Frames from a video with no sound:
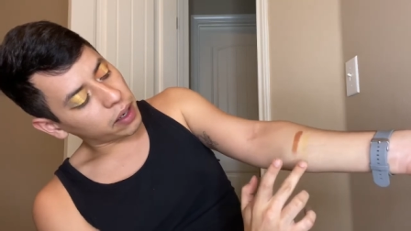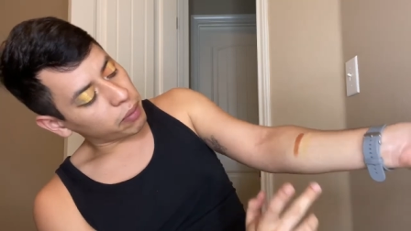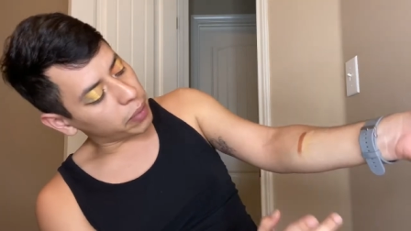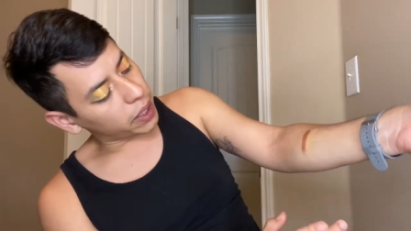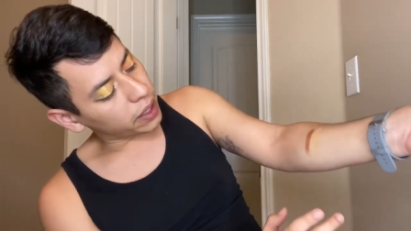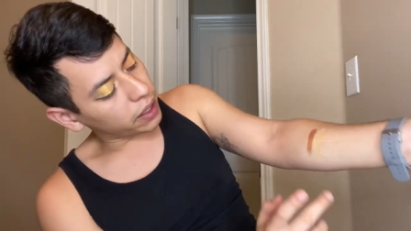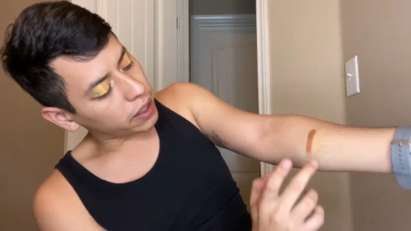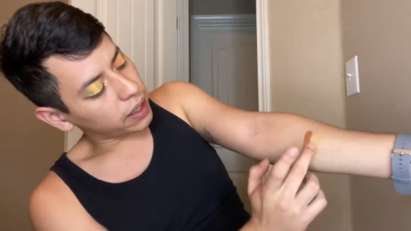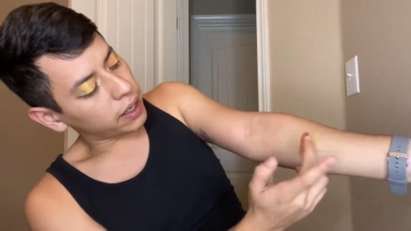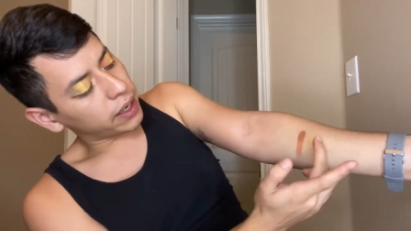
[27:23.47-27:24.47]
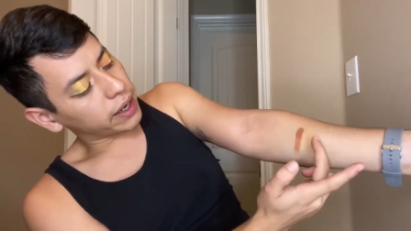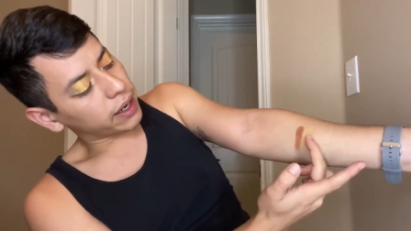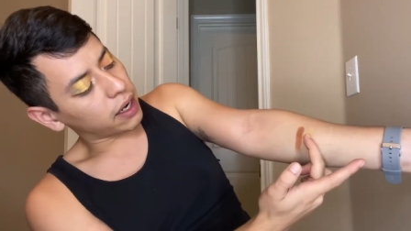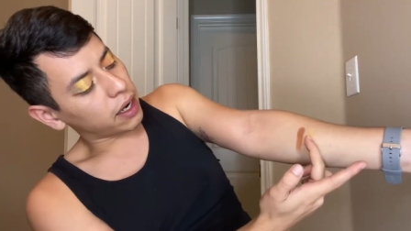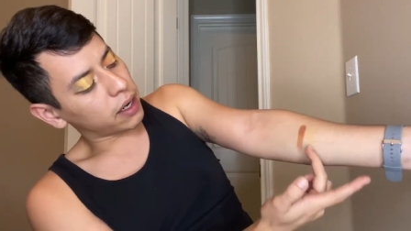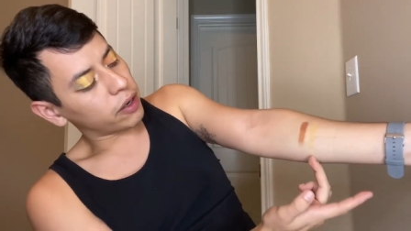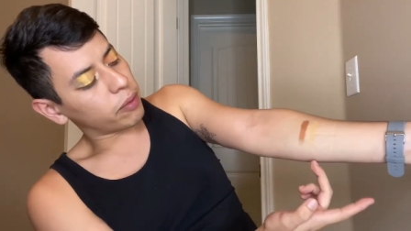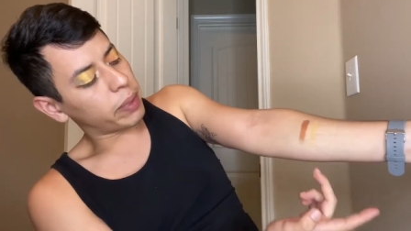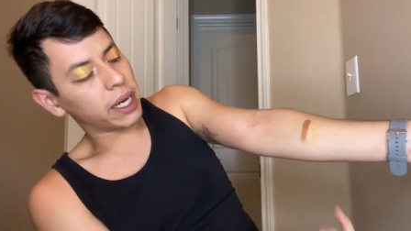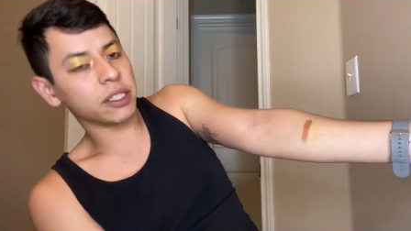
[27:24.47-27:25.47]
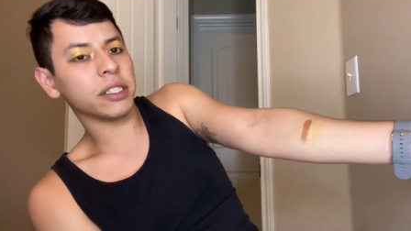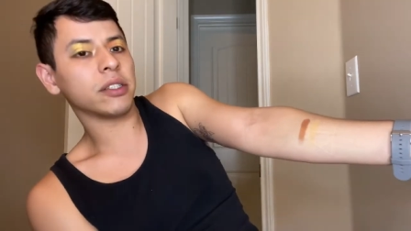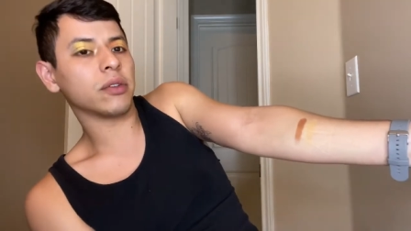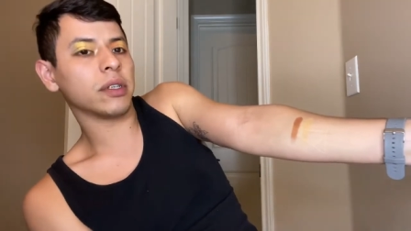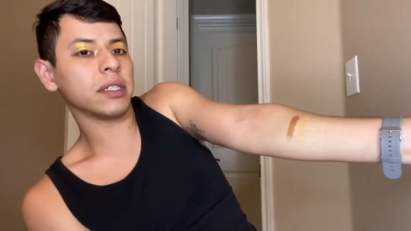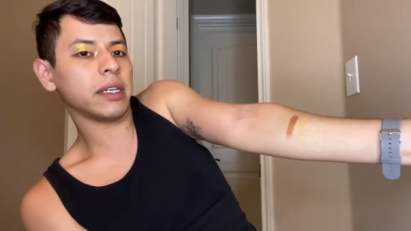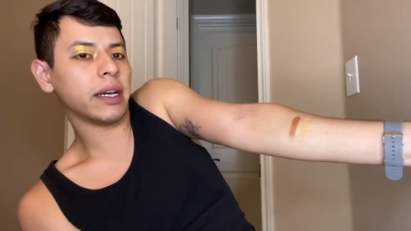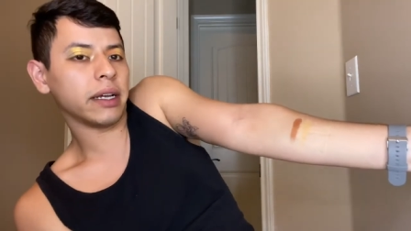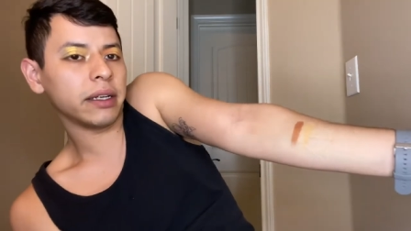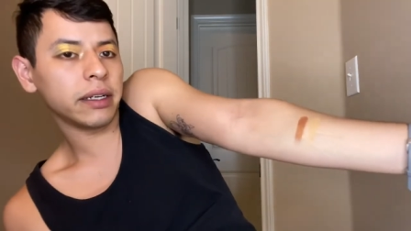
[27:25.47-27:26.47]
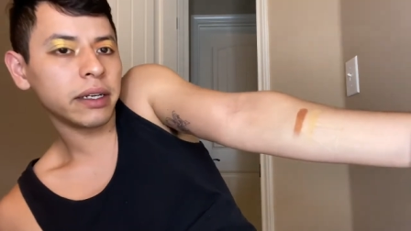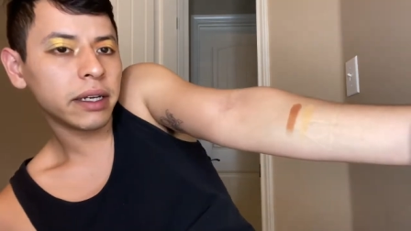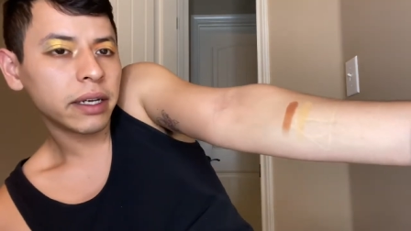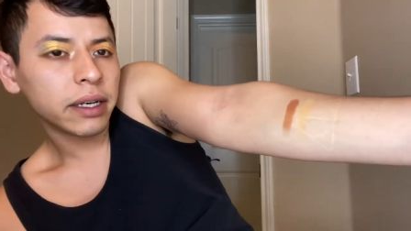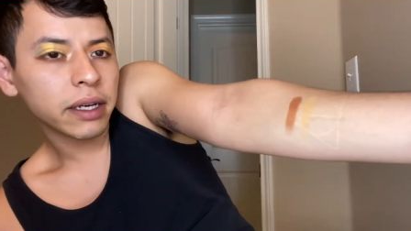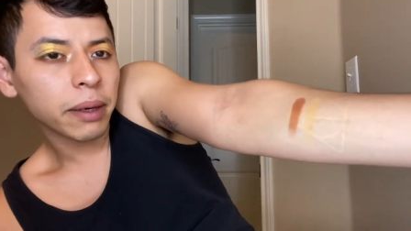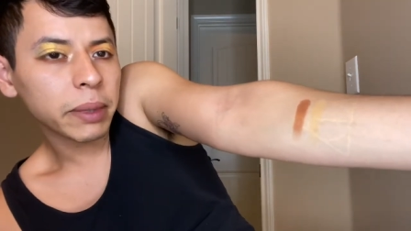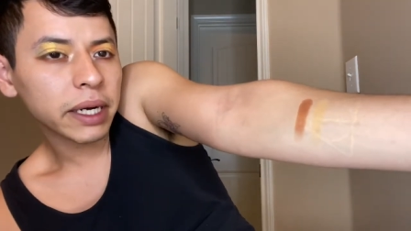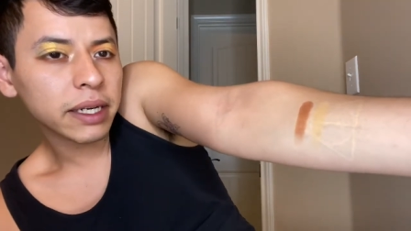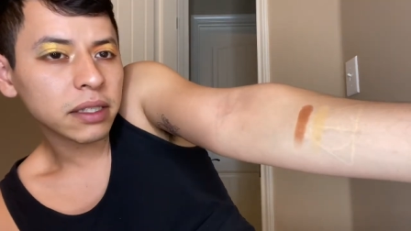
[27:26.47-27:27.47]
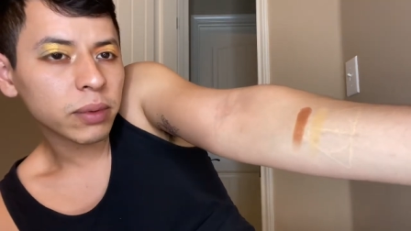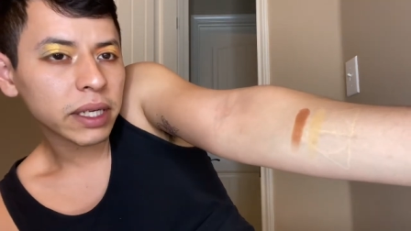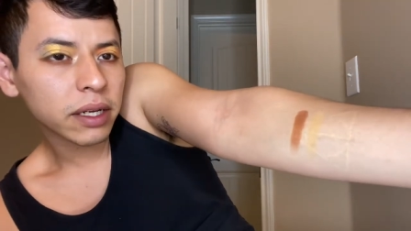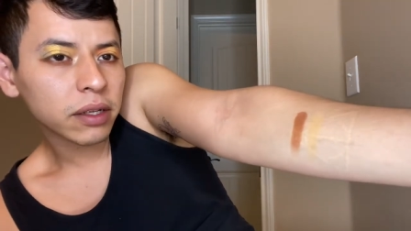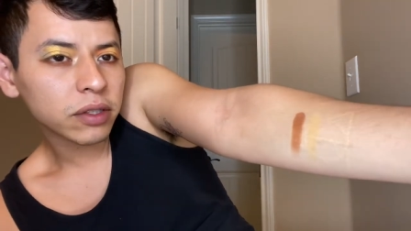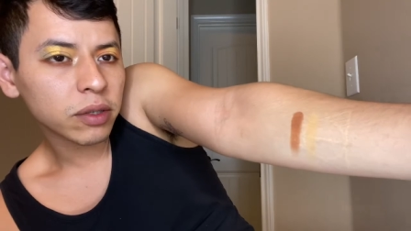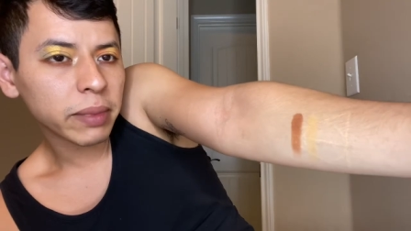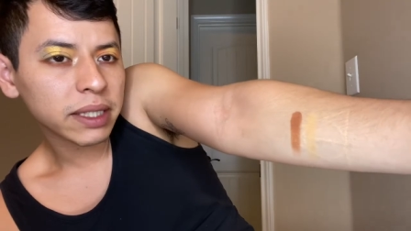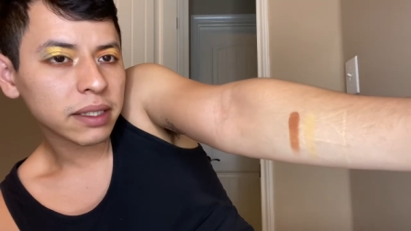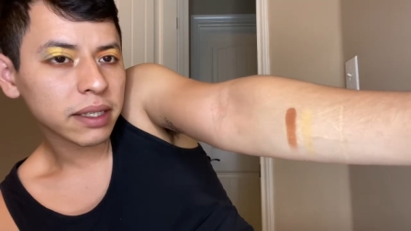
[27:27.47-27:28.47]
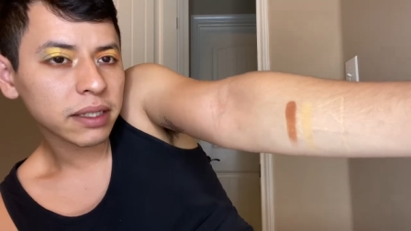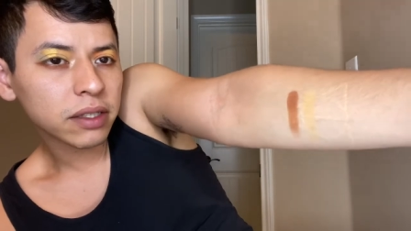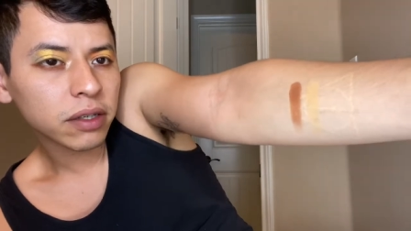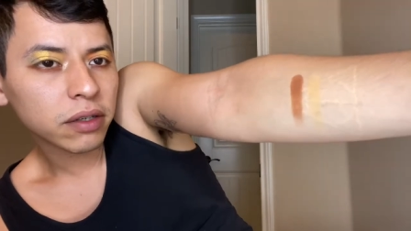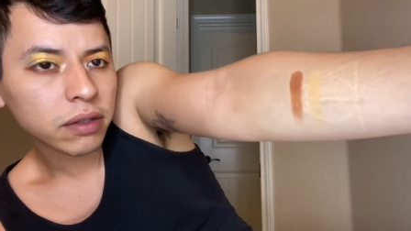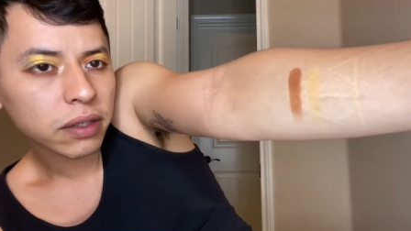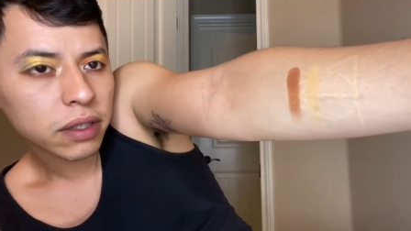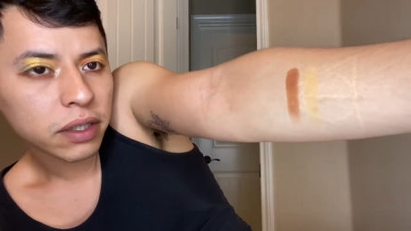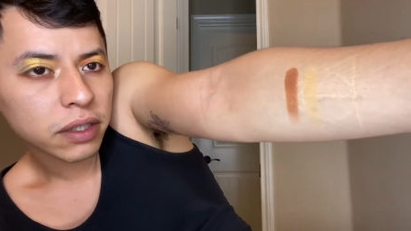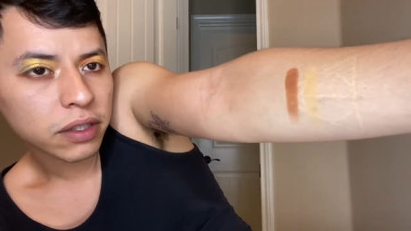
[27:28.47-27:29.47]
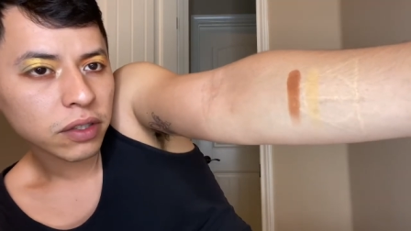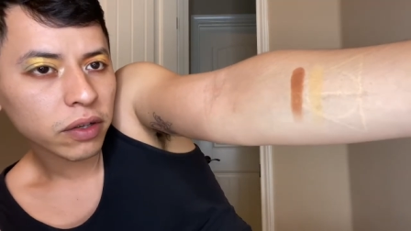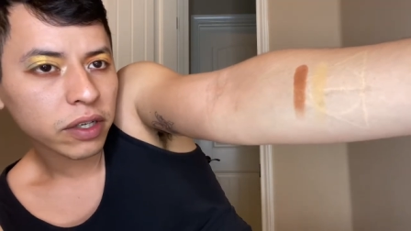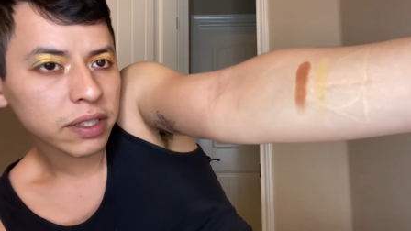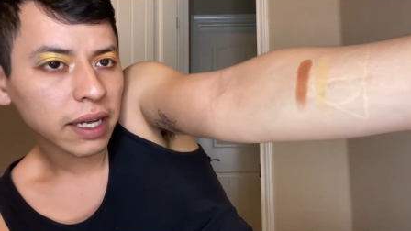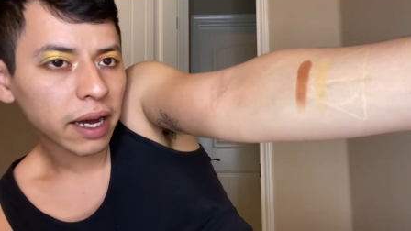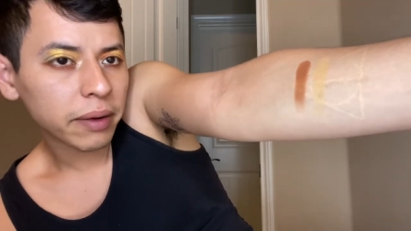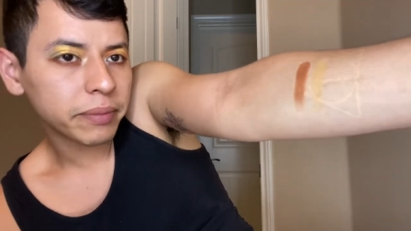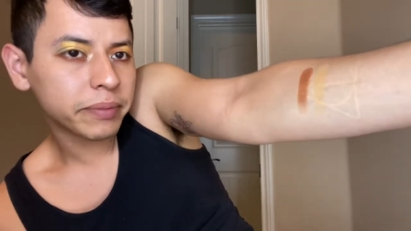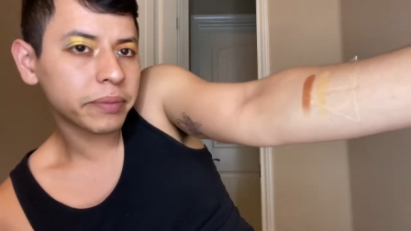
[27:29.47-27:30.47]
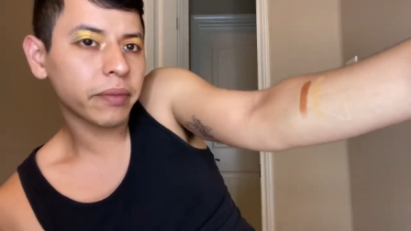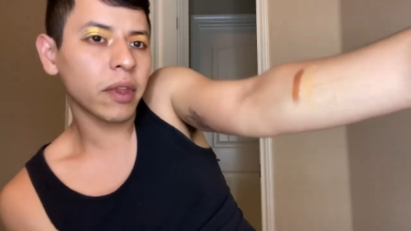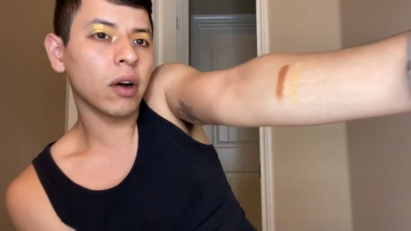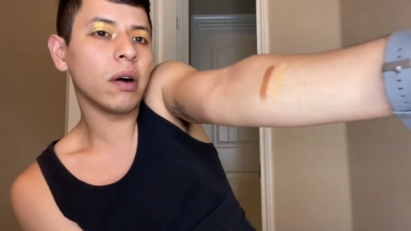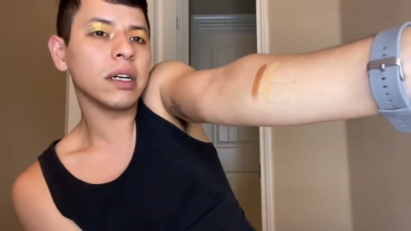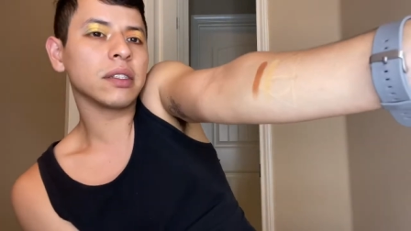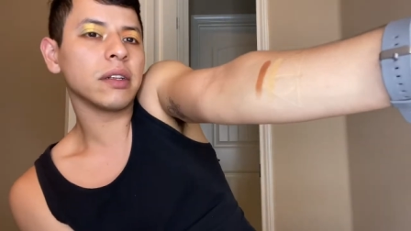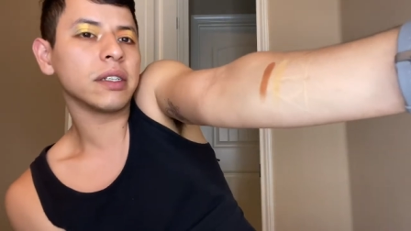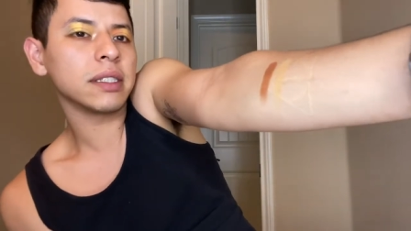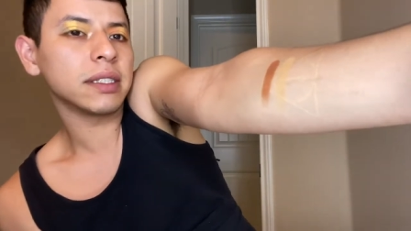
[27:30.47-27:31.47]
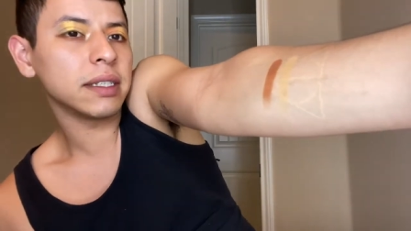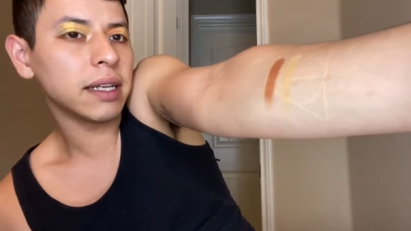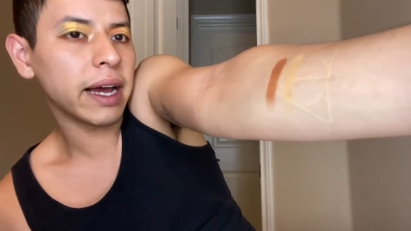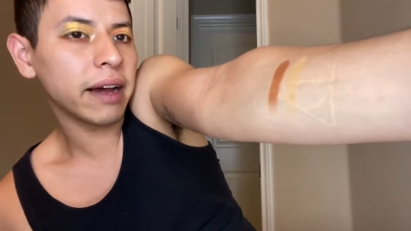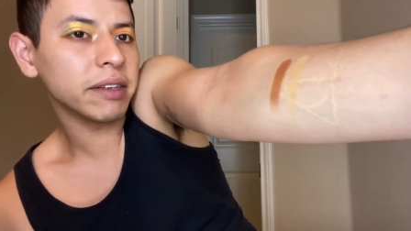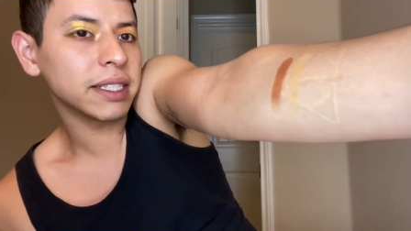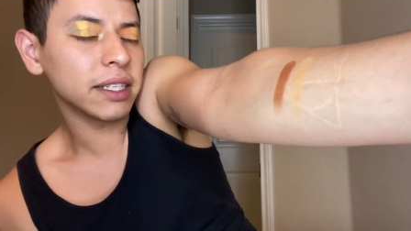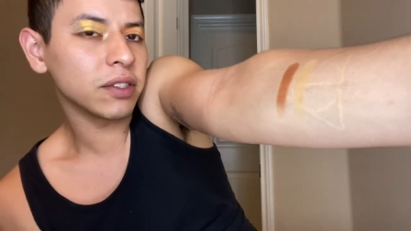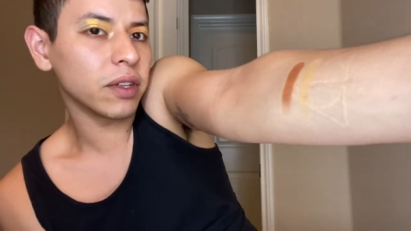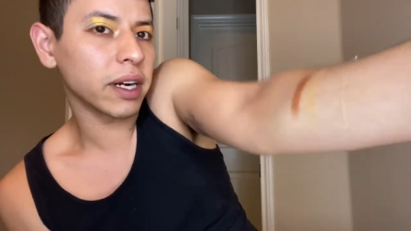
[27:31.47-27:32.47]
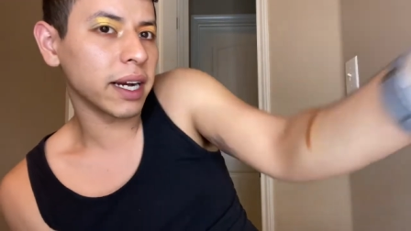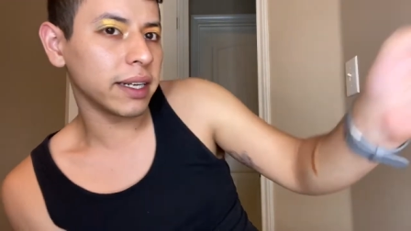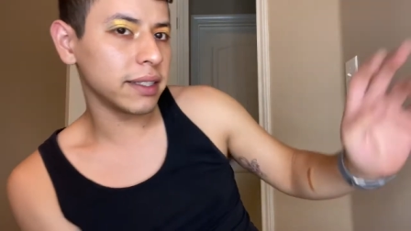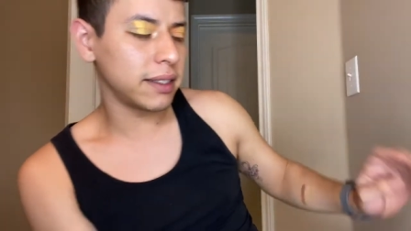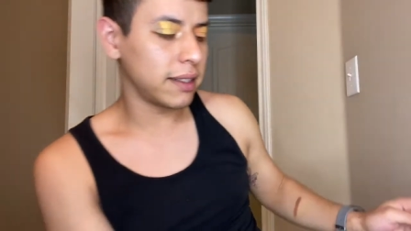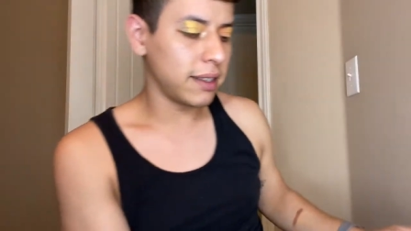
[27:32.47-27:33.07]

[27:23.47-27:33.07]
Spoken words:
but like it got a little patchy towards the end. I mean, it is really close to my skin tone, so there's that. Oh, also I have a tattoo there, guys.